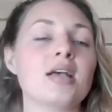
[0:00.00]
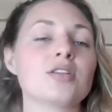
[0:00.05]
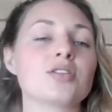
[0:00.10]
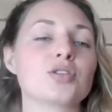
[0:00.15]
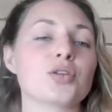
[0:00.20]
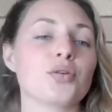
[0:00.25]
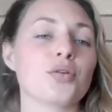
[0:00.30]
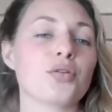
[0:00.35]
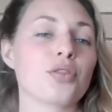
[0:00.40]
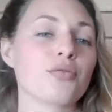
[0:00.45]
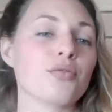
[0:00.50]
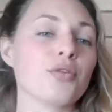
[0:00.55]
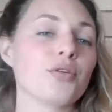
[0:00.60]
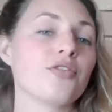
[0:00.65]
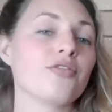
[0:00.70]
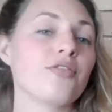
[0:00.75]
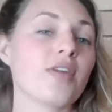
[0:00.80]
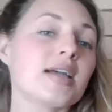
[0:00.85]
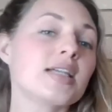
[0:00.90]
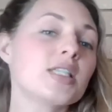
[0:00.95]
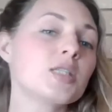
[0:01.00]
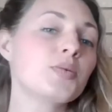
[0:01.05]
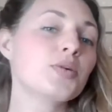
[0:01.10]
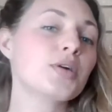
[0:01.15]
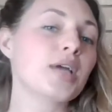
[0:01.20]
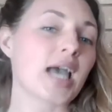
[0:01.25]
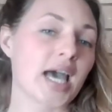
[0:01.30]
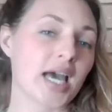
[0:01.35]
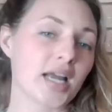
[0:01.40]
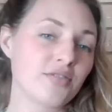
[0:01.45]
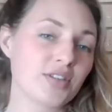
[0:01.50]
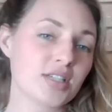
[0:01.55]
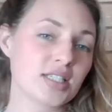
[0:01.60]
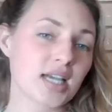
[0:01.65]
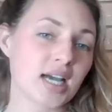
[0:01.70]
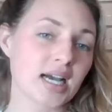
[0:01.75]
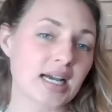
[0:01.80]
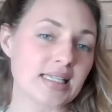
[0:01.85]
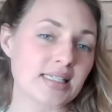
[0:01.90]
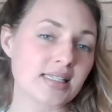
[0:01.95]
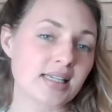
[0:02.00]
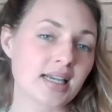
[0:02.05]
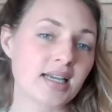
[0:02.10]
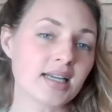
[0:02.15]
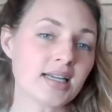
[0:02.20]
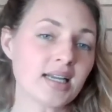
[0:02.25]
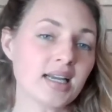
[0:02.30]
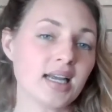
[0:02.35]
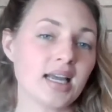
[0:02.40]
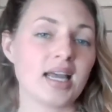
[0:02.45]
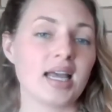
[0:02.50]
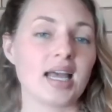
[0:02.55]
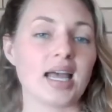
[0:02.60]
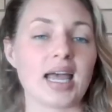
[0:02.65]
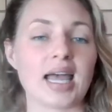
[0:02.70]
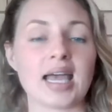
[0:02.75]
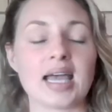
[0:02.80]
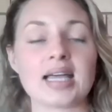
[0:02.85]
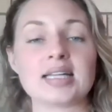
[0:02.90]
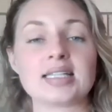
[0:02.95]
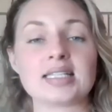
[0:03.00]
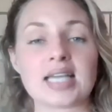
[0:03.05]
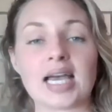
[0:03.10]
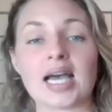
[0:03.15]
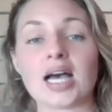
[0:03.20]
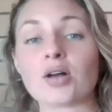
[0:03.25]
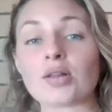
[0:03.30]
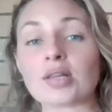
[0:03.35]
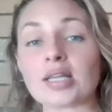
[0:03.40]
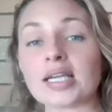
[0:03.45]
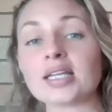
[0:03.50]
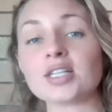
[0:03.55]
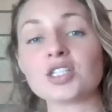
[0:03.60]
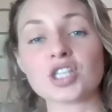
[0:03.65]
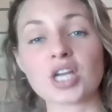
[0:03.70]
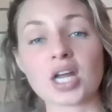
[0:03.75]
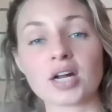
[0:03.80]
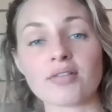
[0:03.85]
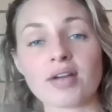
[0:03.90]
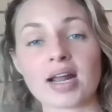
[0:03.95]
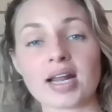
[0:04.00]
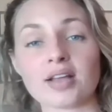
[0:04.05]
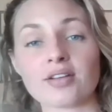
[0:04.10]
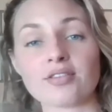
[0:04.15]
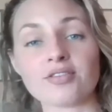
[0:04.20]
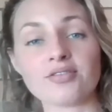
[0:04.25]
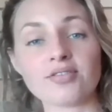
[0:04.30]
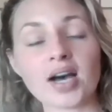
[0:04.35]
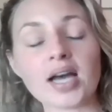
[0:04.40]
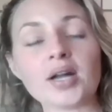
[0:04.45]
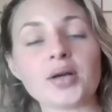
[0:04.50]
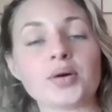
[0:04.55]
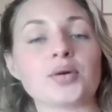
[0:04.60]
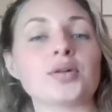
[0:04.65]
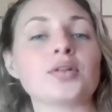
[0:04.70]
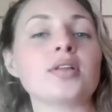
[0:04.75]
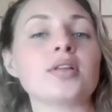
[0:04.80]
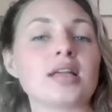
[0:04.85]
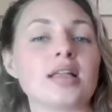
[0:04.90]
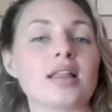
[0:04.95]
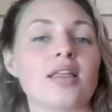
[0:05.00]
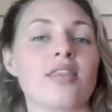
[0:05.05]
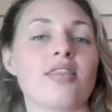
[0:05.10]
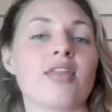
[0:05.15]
So through Facebook advertising and our lead generating funnel,